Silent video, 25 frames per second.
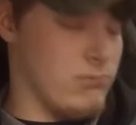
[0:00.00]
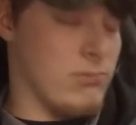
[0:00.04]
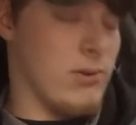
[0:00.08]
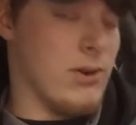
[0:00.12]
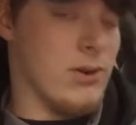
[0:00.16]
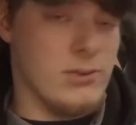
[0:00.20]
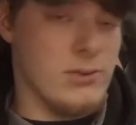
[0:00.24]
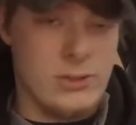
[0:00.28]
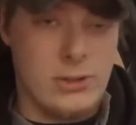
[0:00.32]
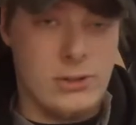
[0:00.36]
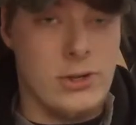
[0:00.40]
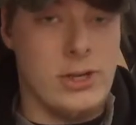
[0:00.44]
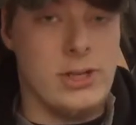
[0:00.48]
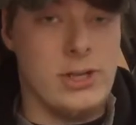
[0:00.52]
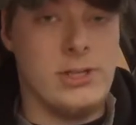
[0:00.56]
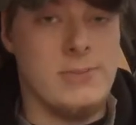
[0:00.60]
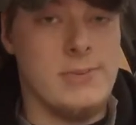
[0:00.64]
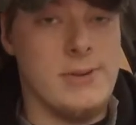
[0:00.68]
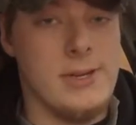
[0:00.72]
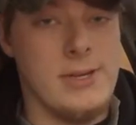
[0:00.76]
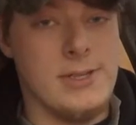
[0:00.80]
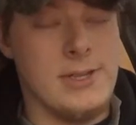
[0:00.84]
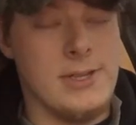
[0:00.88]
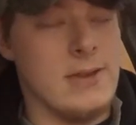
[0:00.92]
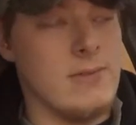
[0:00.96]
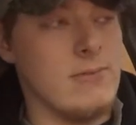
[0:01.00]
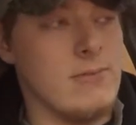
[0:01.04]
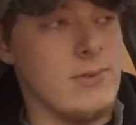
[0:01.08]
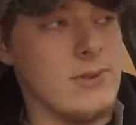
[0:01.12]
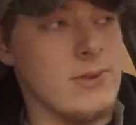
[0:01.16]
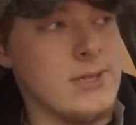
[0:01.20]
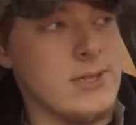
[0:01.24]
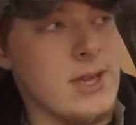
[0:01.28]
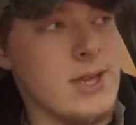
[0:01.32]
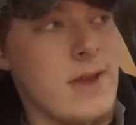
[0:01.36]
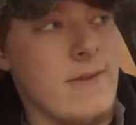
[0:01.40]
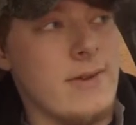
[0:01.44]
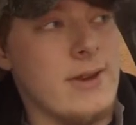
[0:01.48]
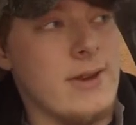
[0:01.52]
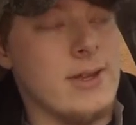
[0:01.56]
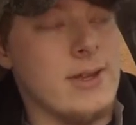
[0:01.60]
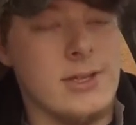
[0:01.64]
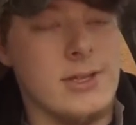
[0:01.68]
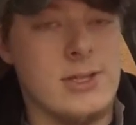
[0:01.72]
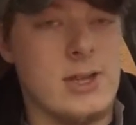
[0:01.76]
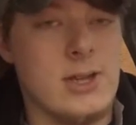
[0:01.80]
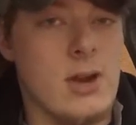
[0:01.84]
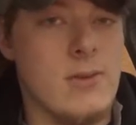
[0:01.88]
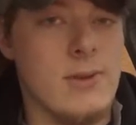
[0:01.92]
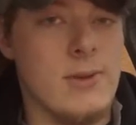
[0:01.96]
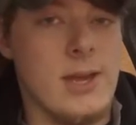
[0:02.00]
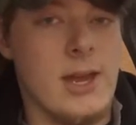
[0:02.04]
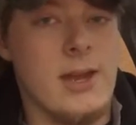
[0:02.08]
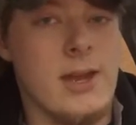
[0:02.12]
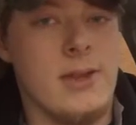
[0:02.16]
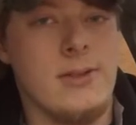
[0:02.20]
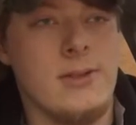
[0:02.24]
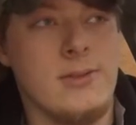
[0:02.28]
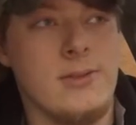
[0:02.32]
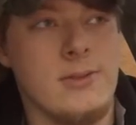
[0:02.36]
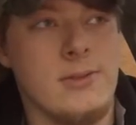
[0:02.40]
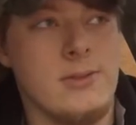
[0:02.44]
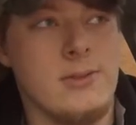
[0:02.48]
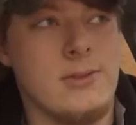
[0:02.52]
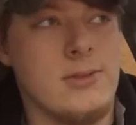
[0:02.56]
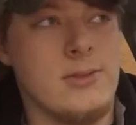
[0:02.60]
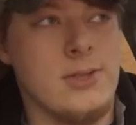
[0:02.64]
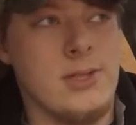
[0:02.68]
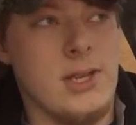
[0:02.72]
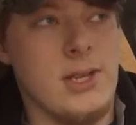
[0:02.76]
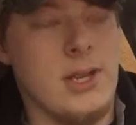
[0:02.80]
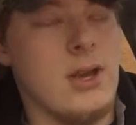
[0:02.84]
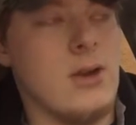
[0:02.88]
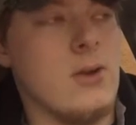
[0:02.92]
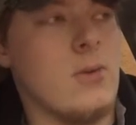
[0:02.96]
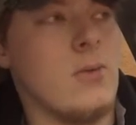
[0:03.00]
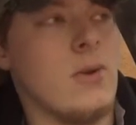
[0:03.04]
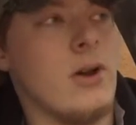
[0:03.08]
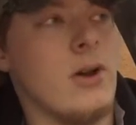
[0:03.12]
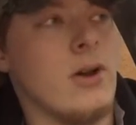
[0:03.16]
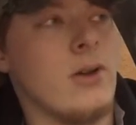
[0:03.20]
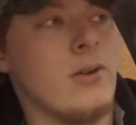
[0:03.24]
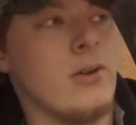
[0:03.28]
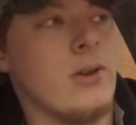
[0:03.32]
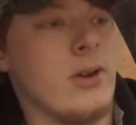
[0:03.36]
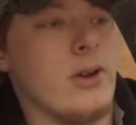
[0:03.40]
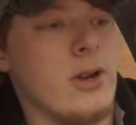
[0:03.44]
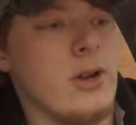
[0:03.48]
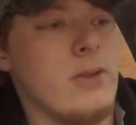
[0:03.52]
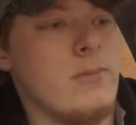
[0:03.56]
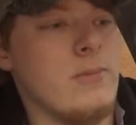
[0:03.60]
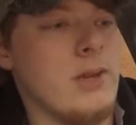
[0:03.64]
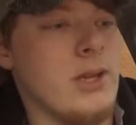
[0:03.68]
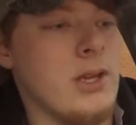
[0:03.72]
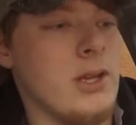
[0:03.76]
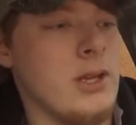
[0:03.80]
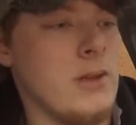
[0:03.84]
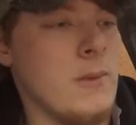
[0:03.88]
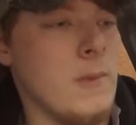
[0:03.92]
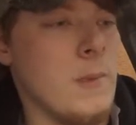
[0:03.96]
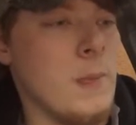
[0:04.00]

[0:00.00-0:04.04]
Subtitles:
where Street Speed 717 and Guitarmageddon ZL1 are going to be